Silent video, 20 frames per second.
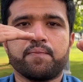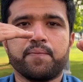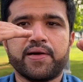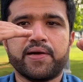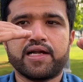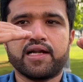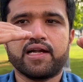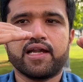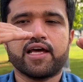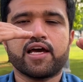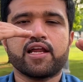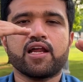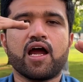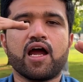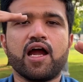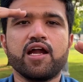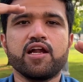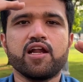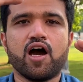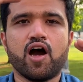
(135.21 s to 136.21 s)
middle layer
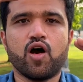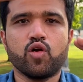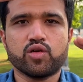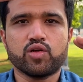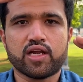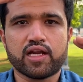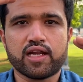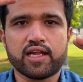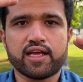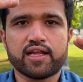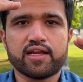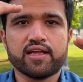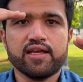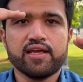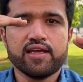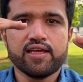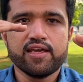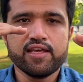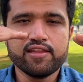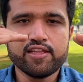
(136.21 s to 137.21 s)
and outer layer
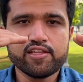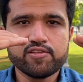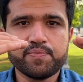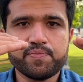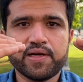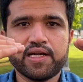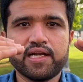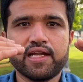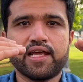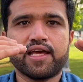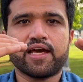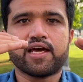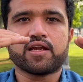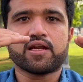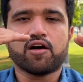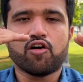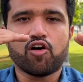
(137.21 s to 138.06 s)
in this middle layer